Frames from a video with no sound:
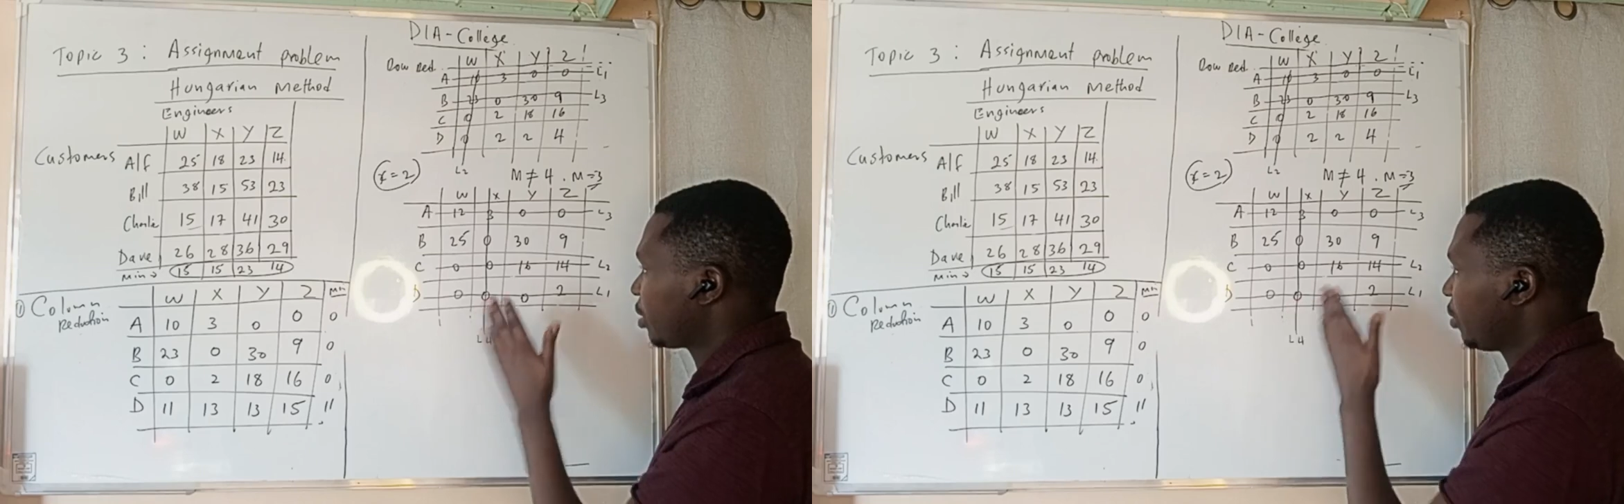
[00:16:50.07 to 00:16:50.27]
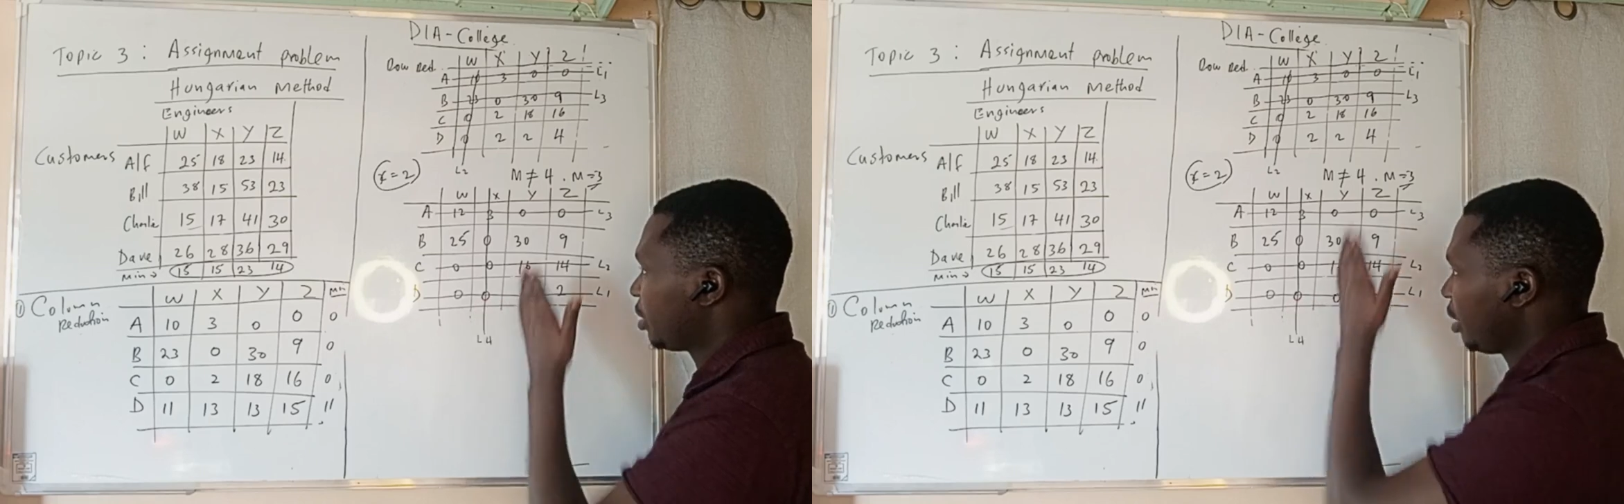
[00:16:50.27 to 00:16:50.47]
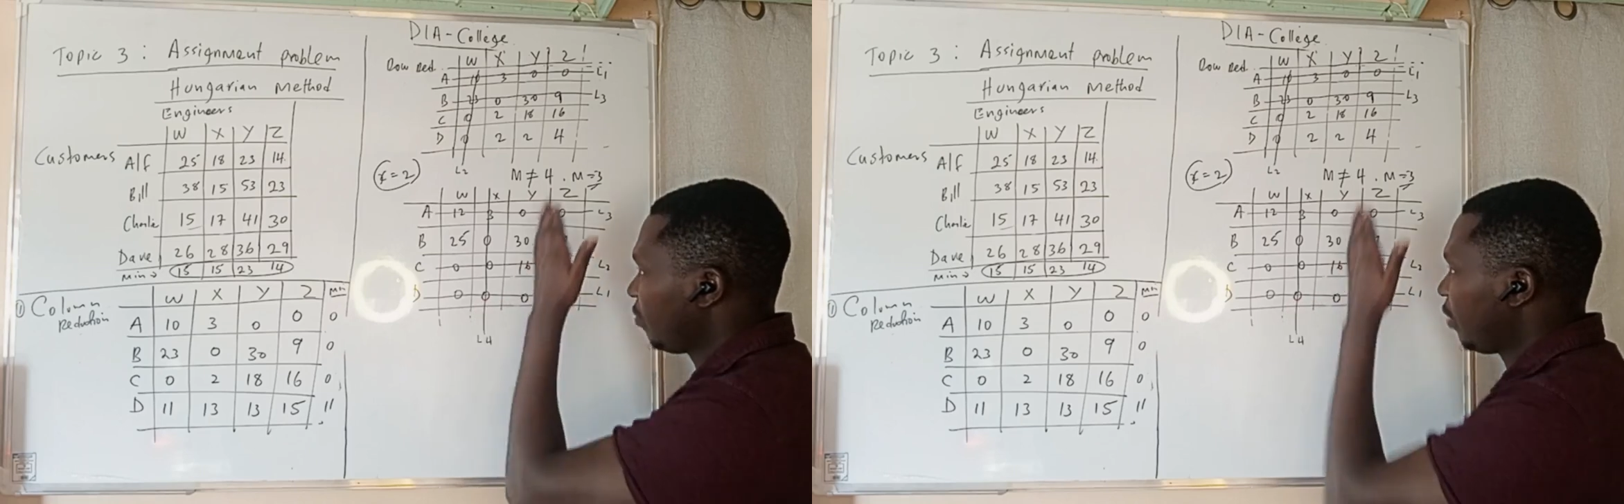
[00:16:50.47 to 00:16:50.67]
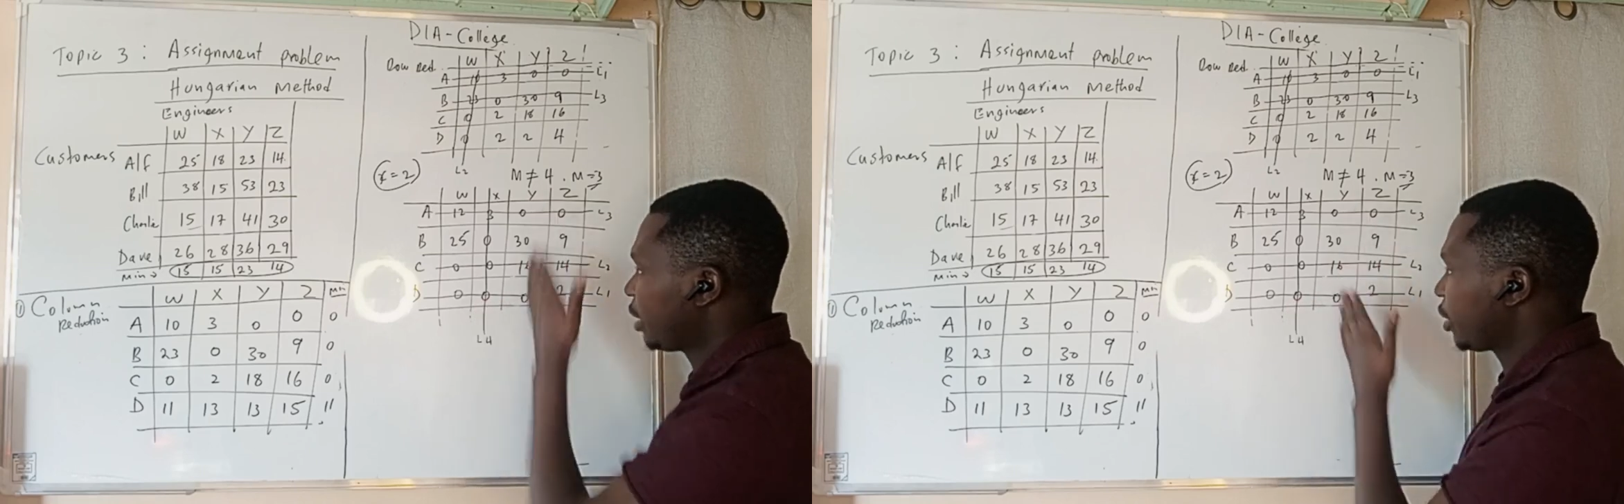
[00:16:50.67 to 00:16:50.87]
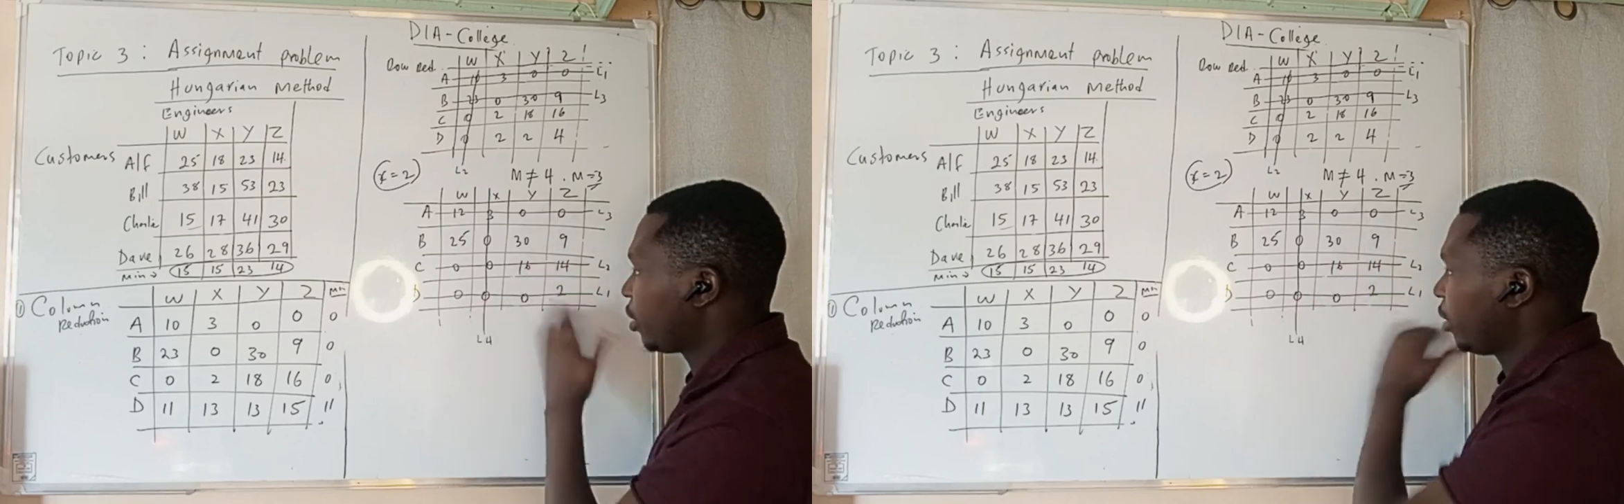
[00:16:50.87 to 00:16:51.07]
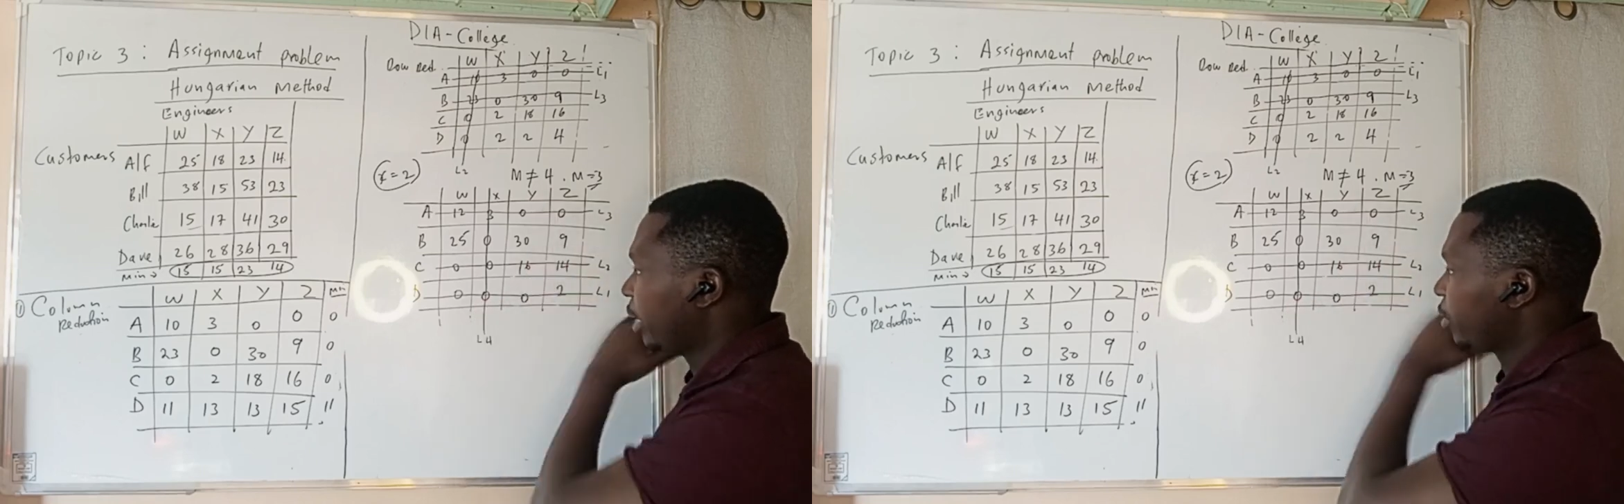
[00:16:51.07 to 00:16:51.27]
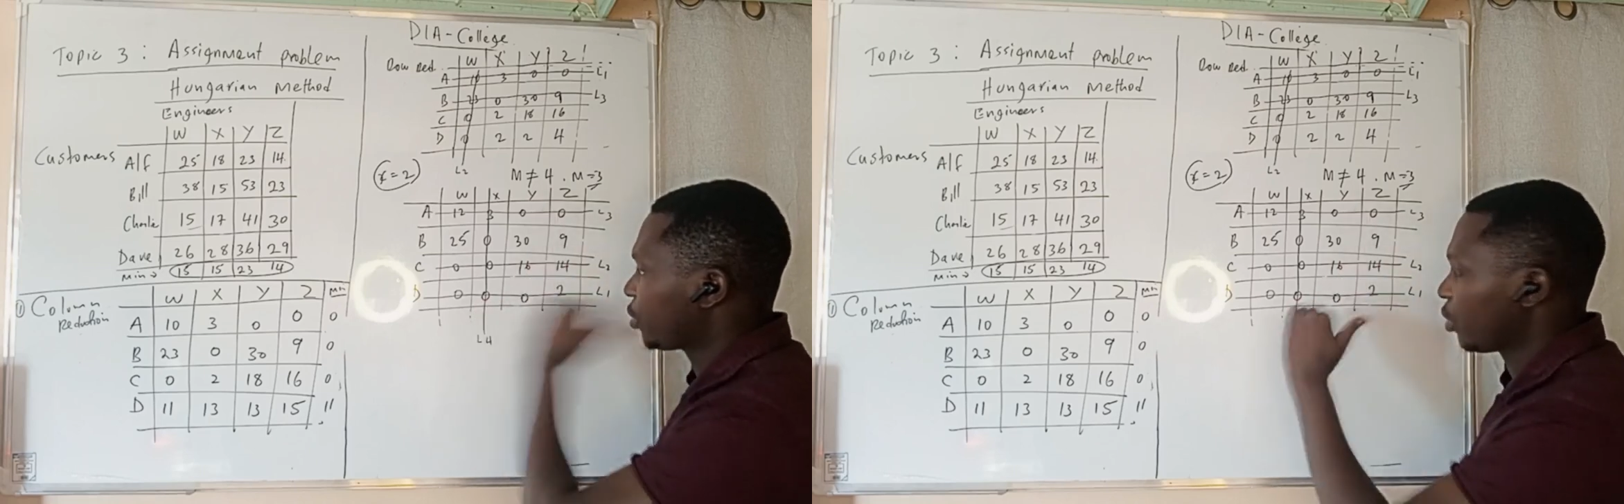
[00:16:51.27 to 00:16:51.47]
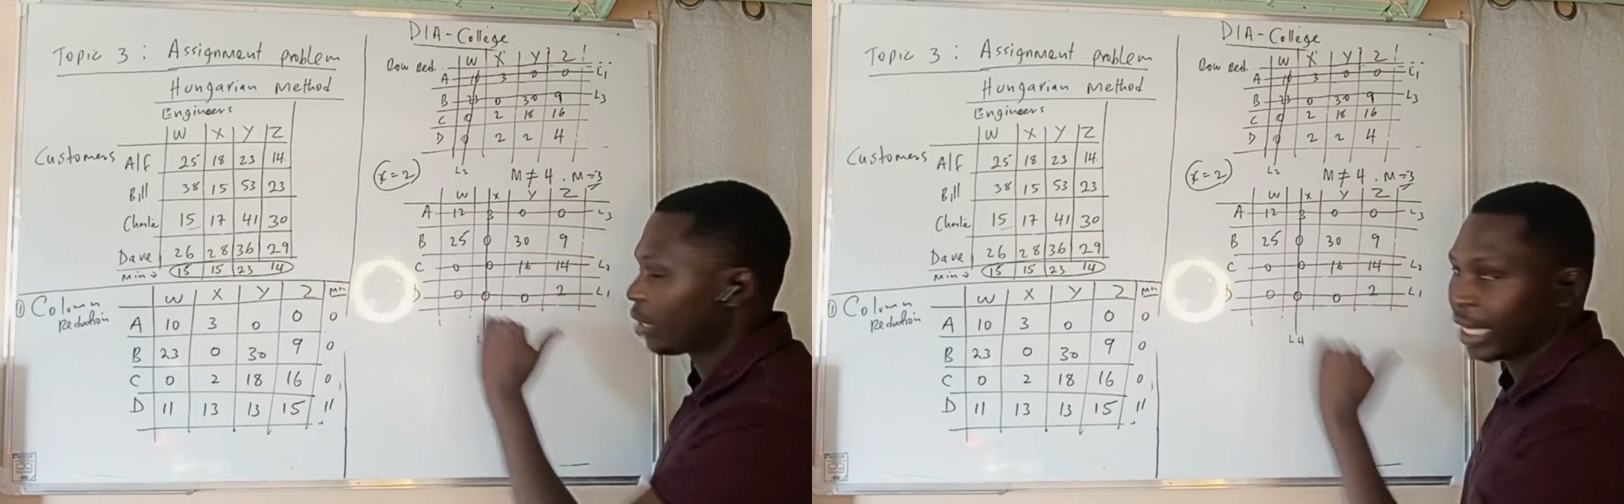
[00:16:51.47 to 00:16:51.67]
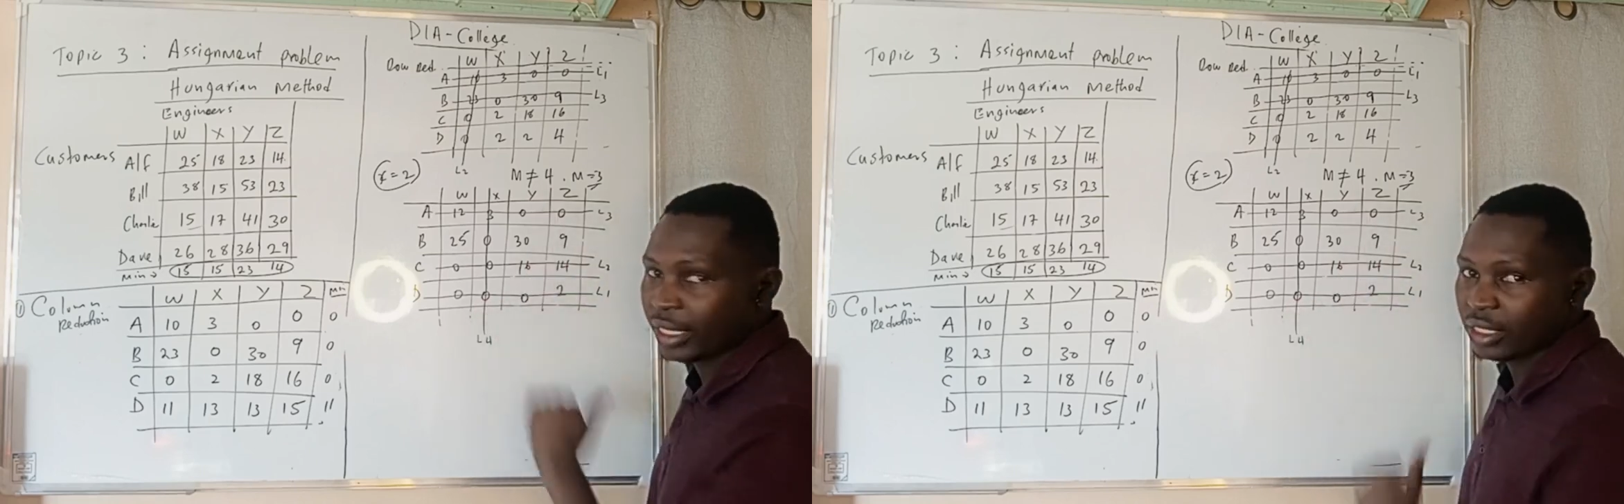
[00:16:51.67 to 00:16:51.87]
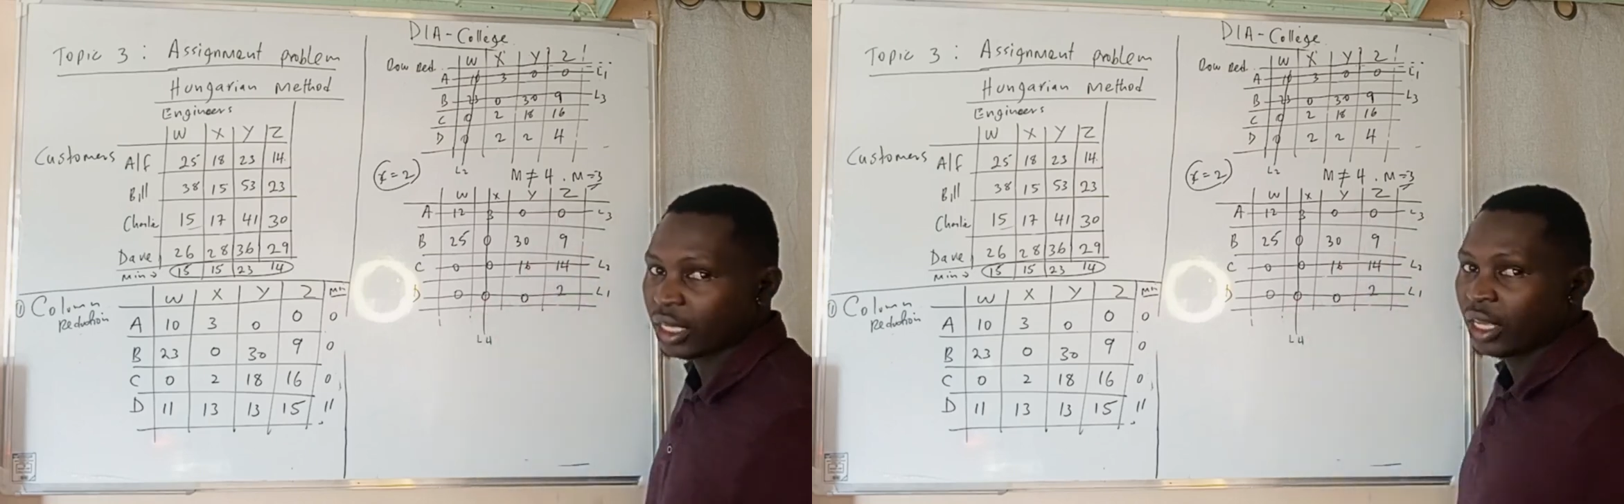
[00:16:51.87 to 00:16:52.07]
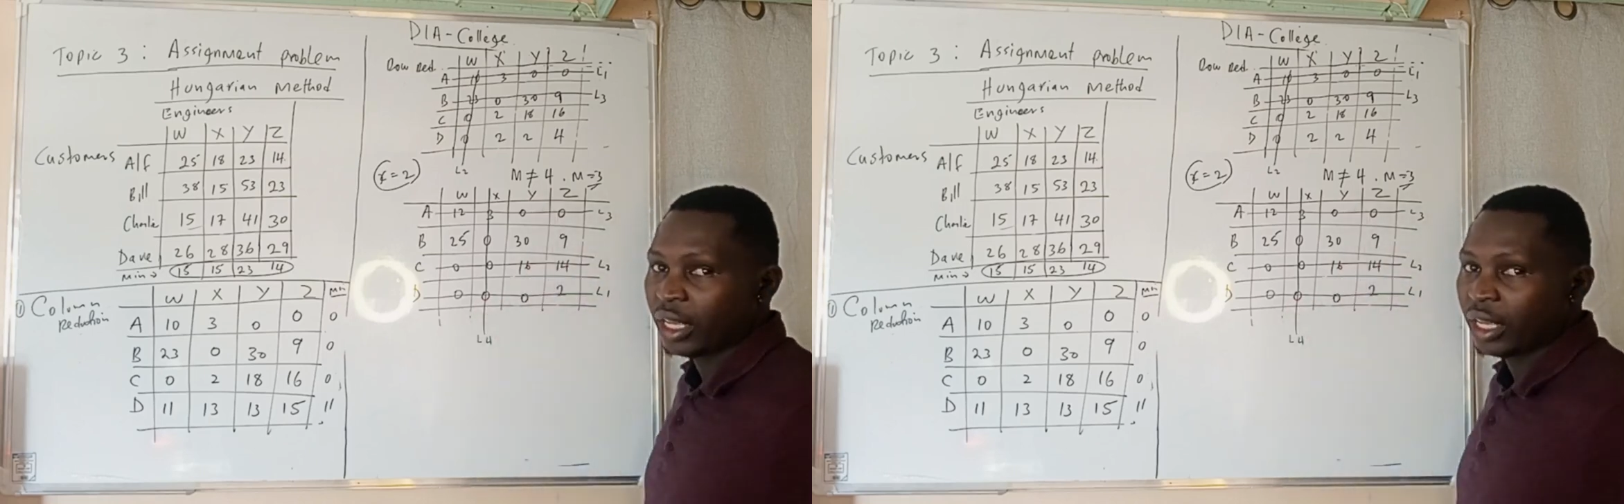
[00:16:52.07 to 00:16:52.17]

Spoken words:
So you say vertical and horizontal lines